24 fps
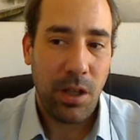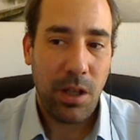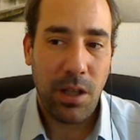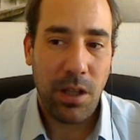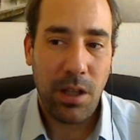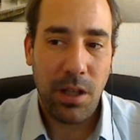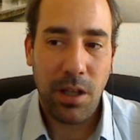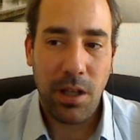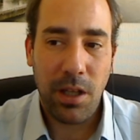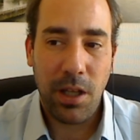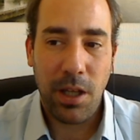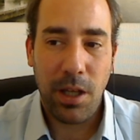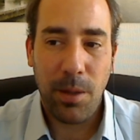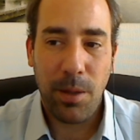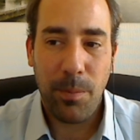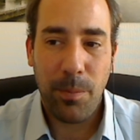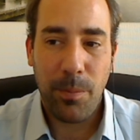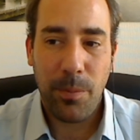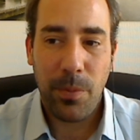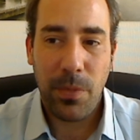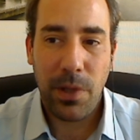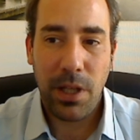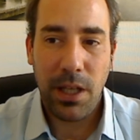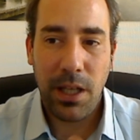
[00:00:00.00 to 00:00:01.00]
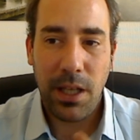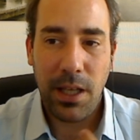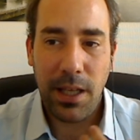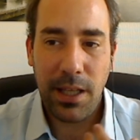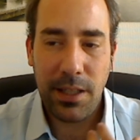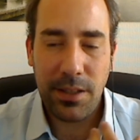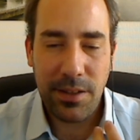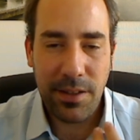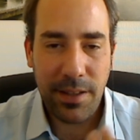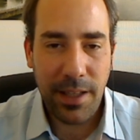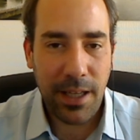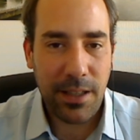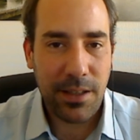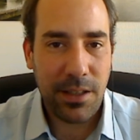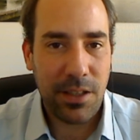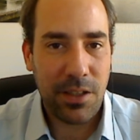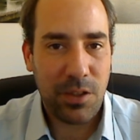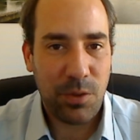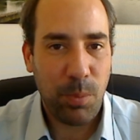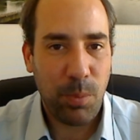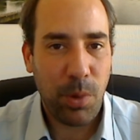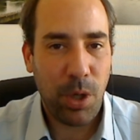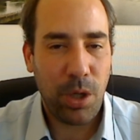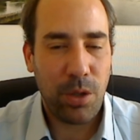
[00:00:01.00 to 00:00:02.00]
And that
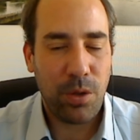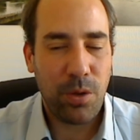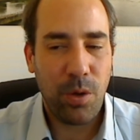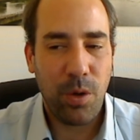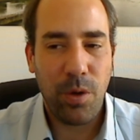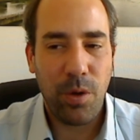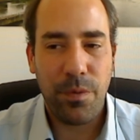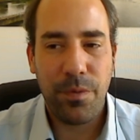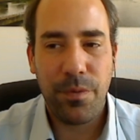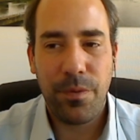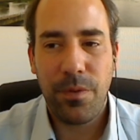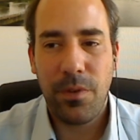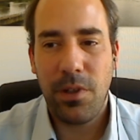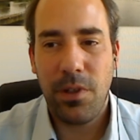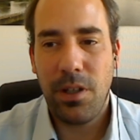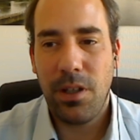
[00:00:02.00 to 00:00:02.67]
is part of